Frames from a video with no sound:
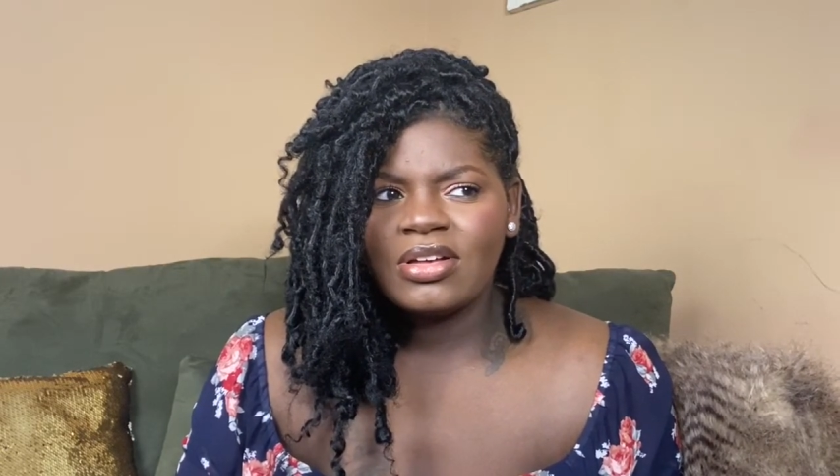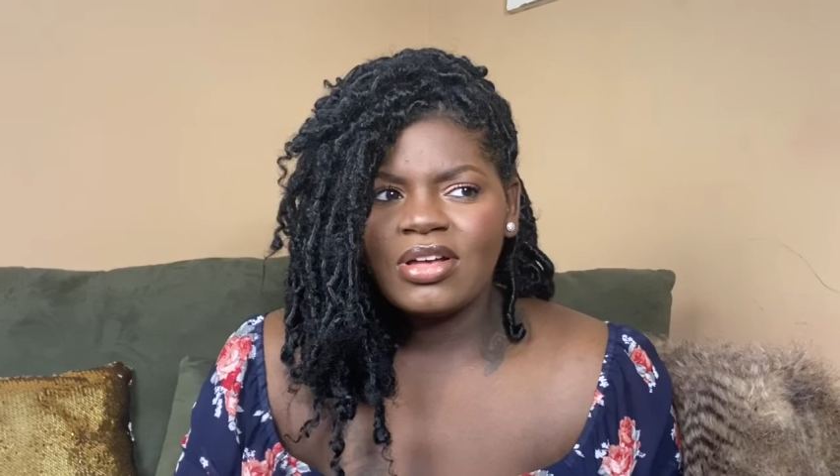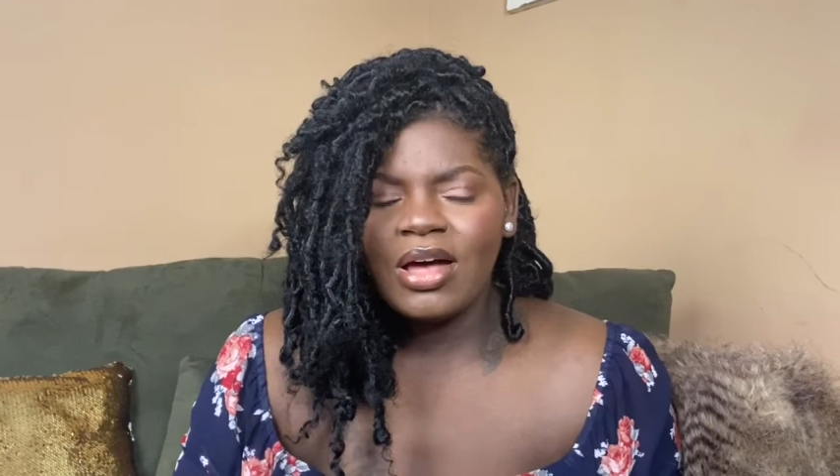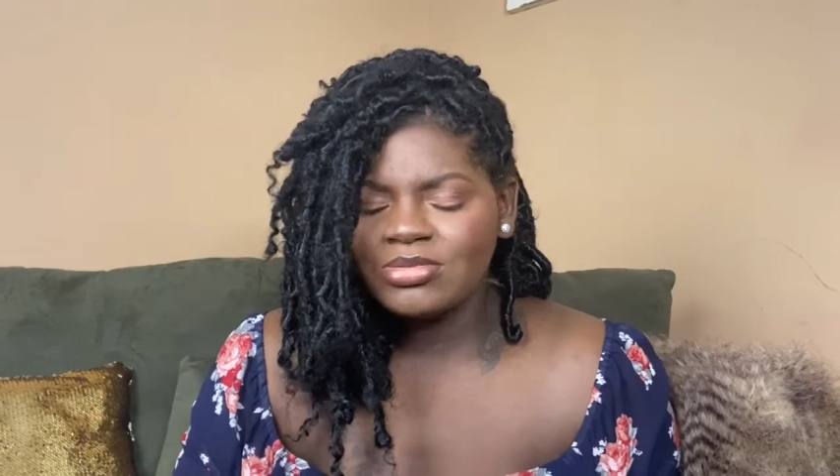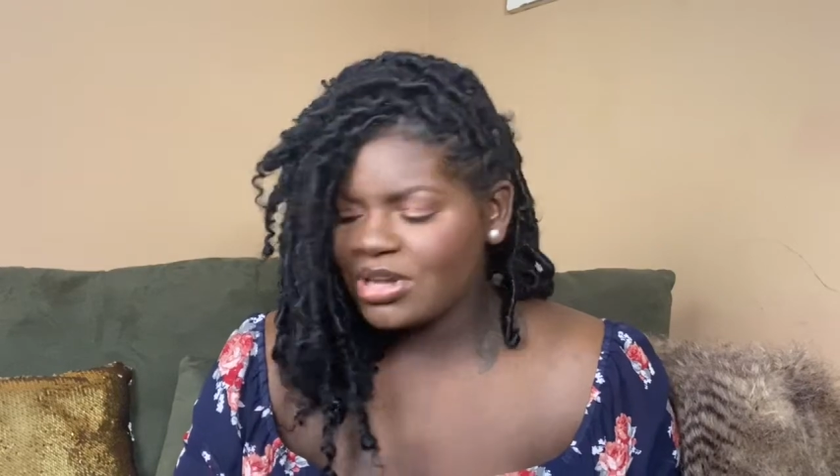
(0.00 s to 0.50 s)

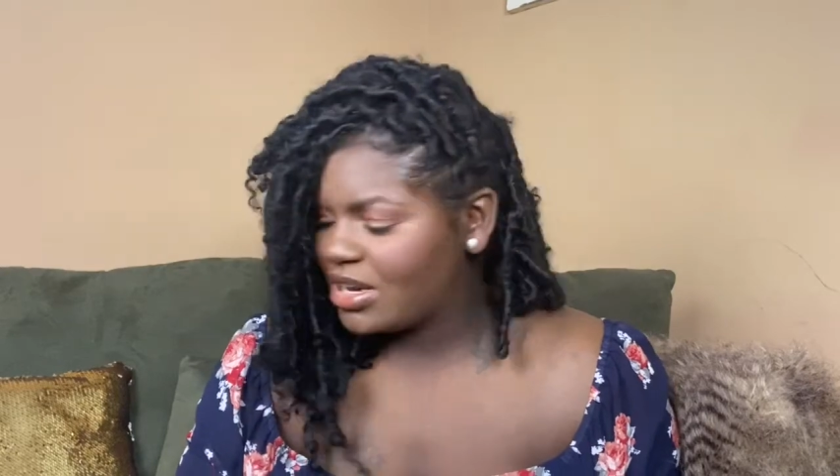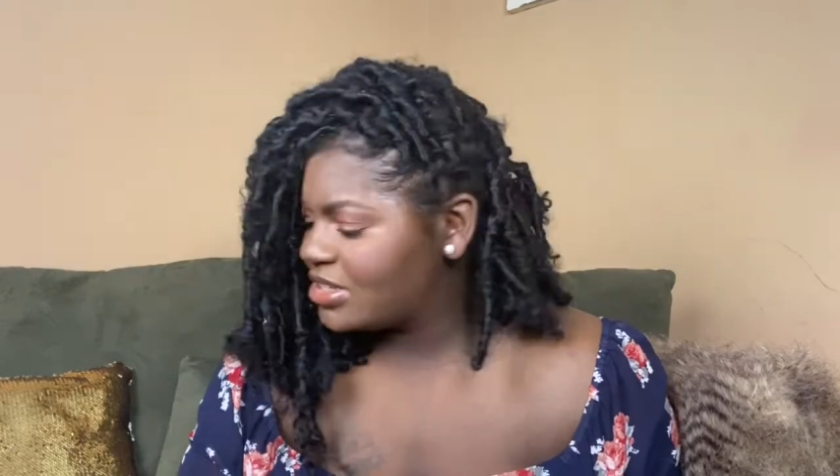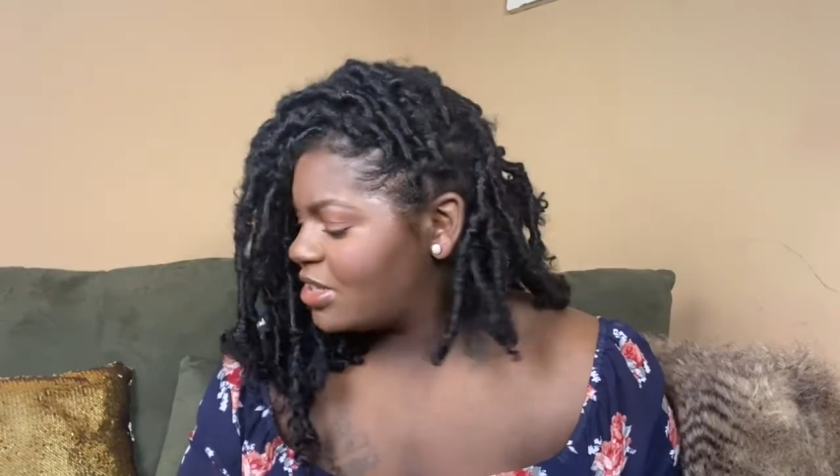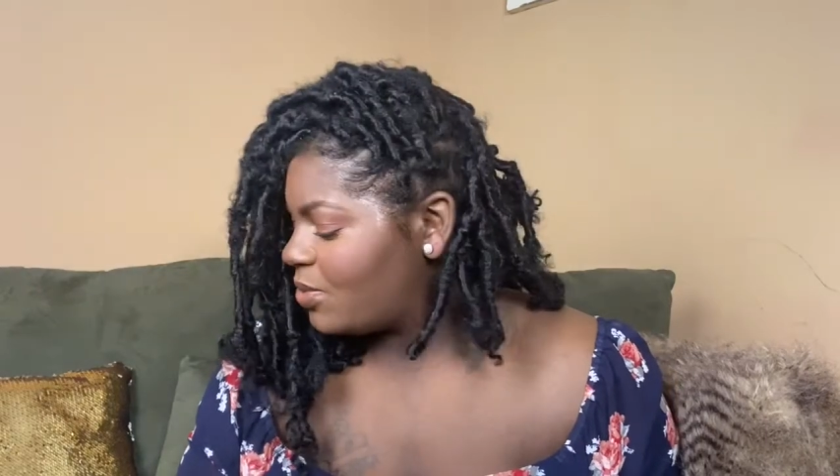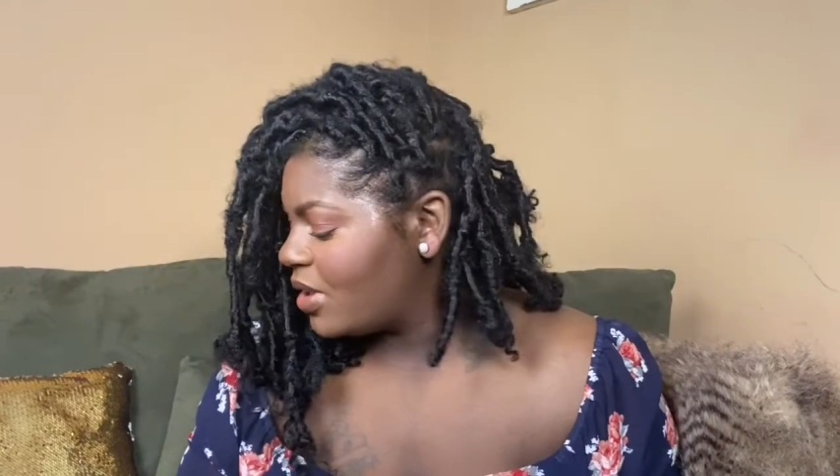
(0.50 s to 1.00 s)
I'm trying to
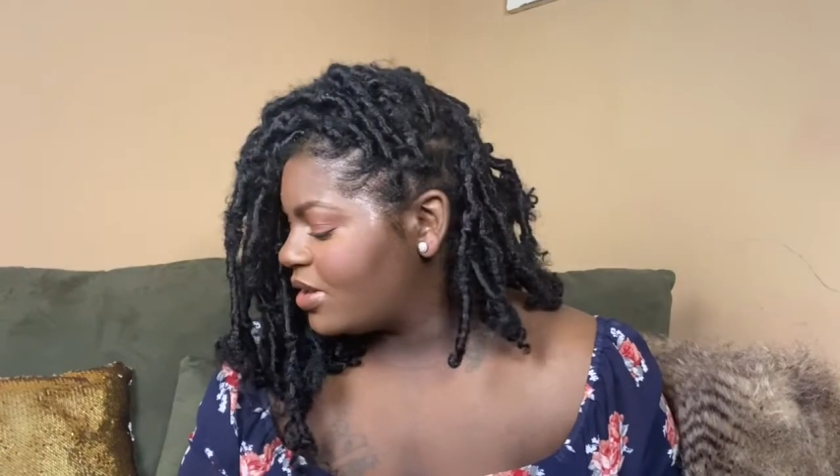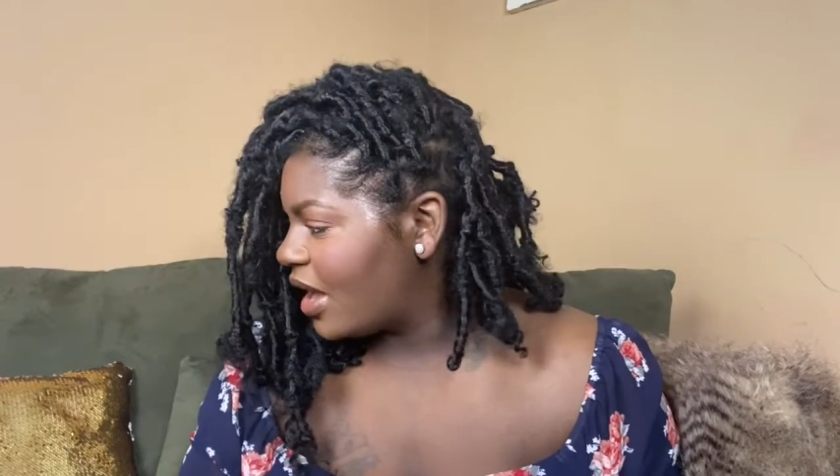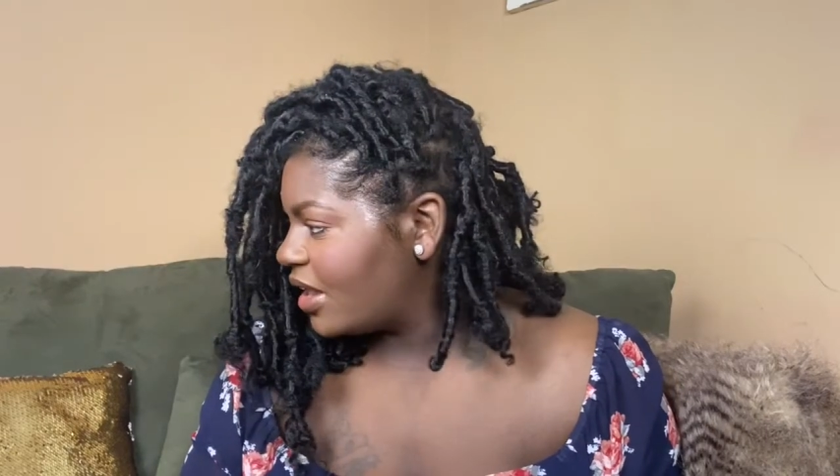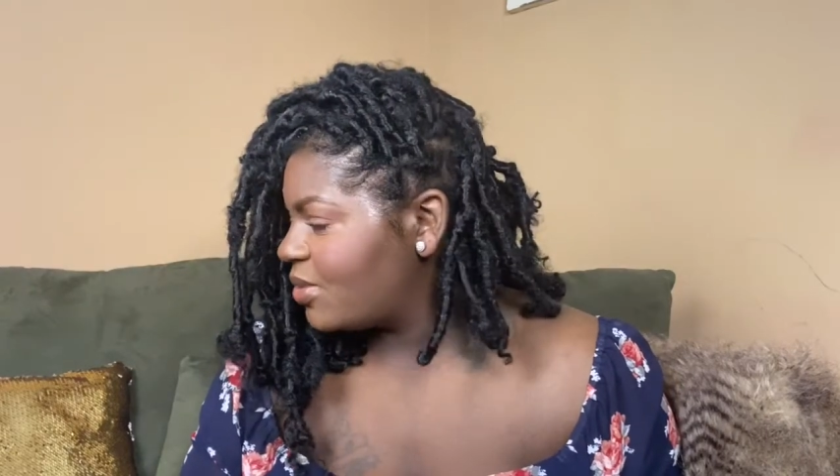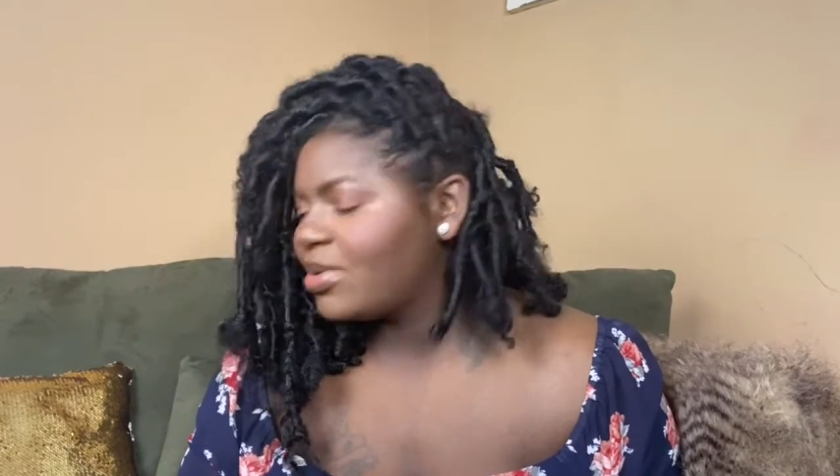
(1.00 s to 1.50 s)
see what
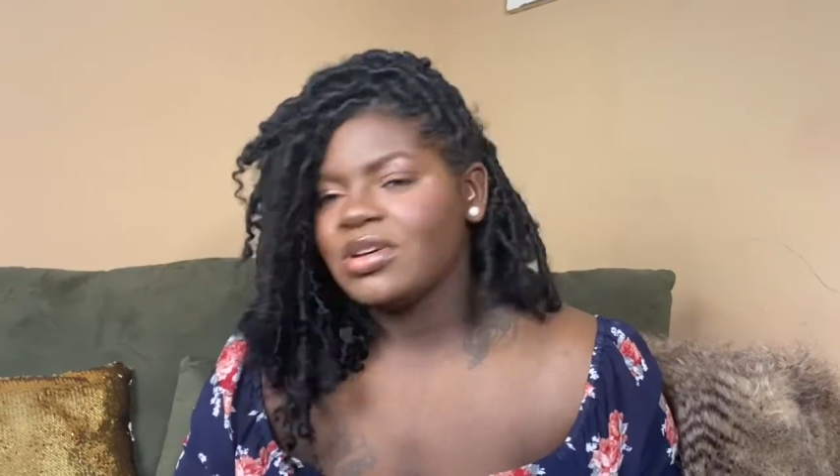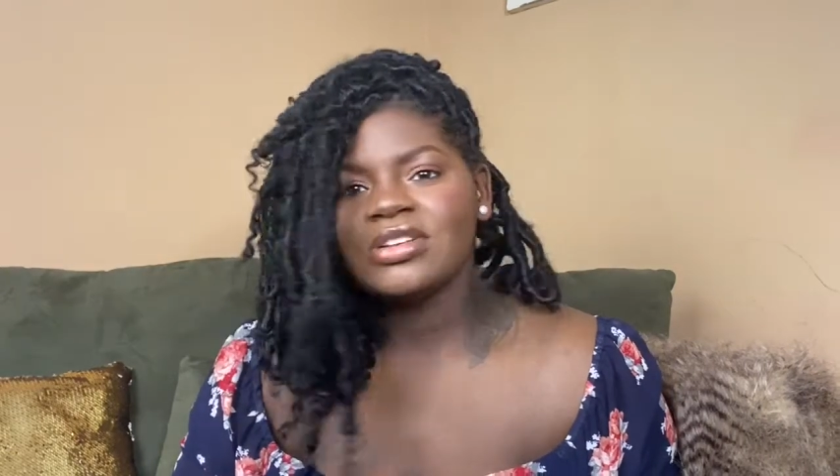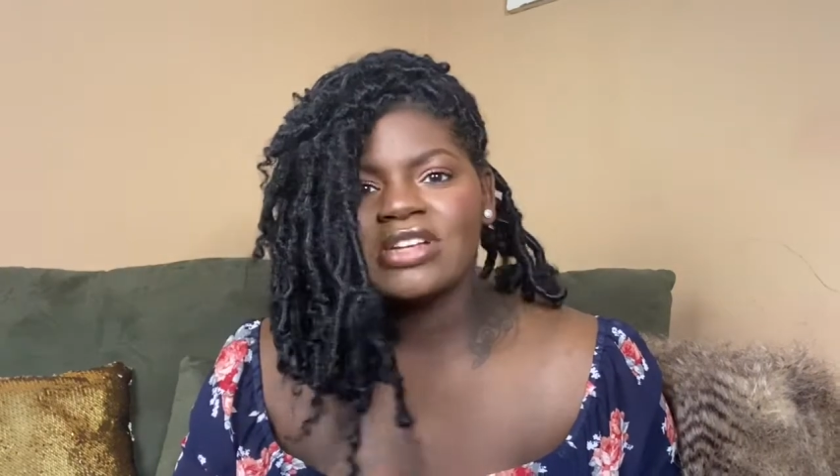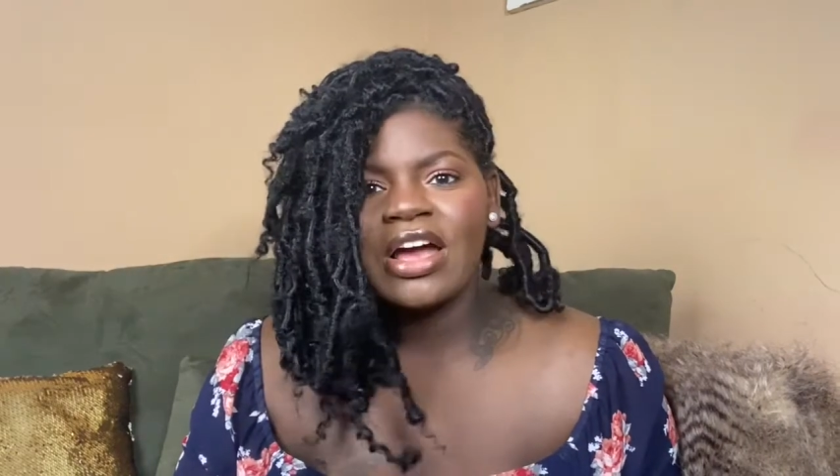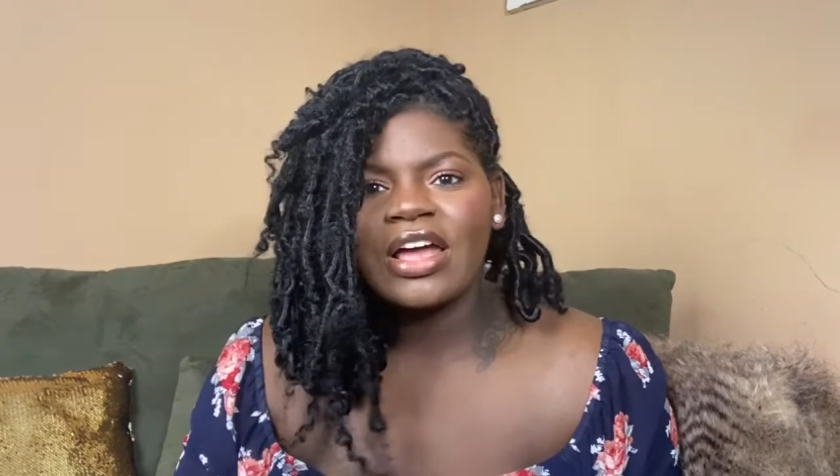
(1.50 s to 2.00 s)
date it
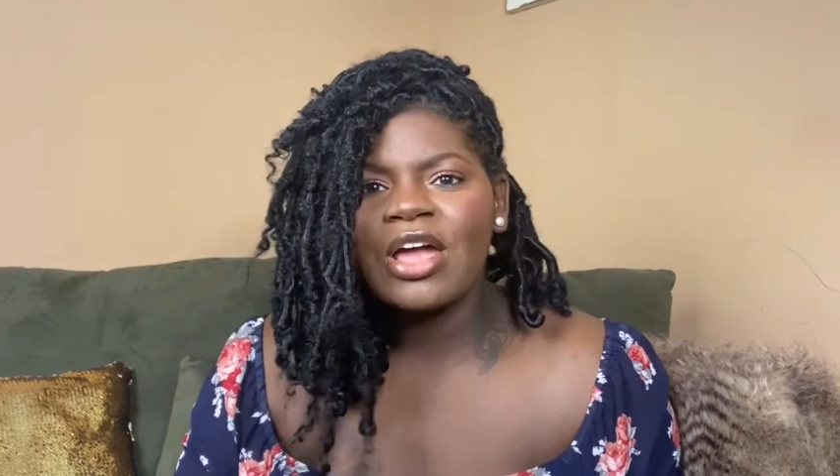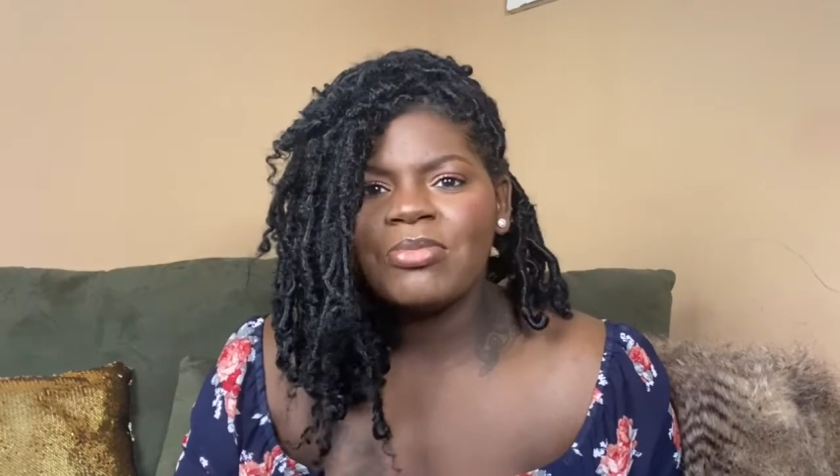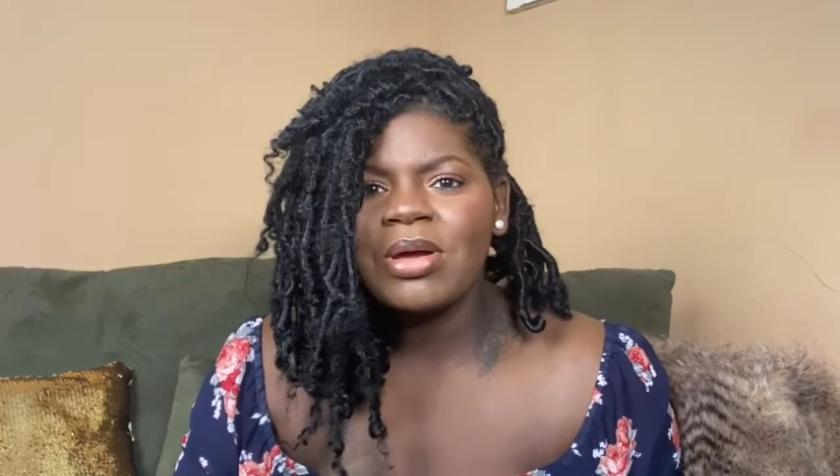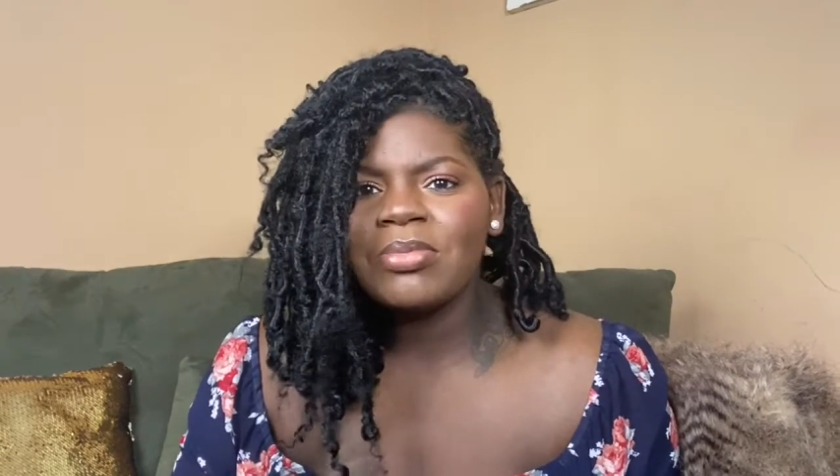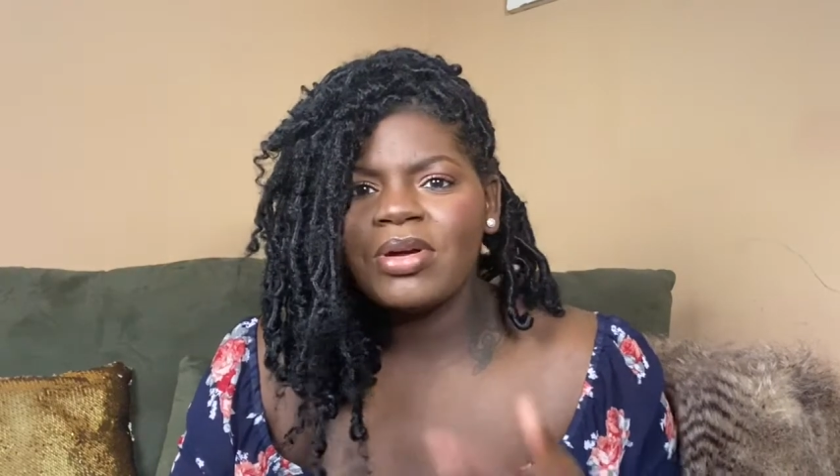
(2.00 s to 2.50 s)
was, y'all. I can't
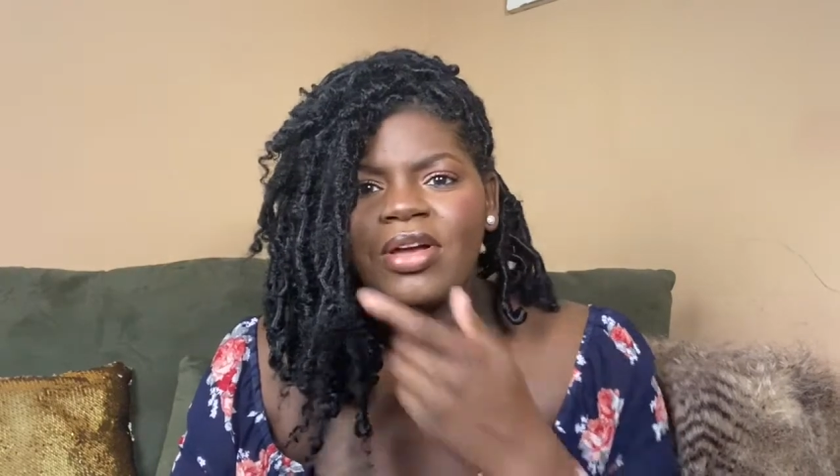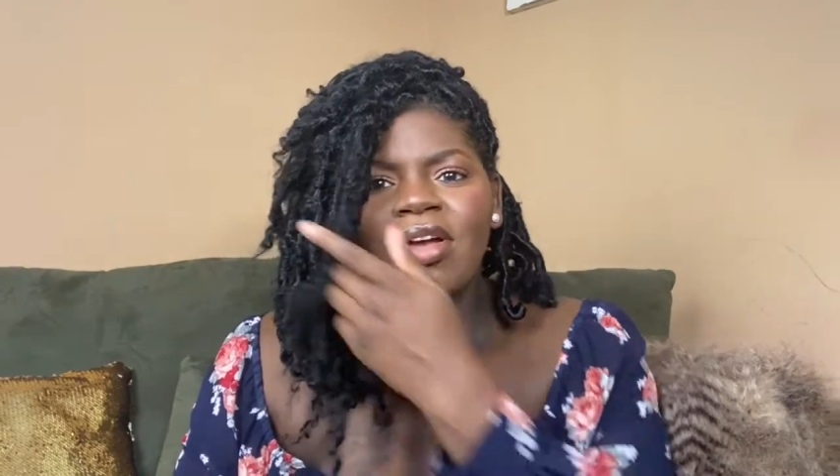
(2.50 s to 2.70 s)
remember.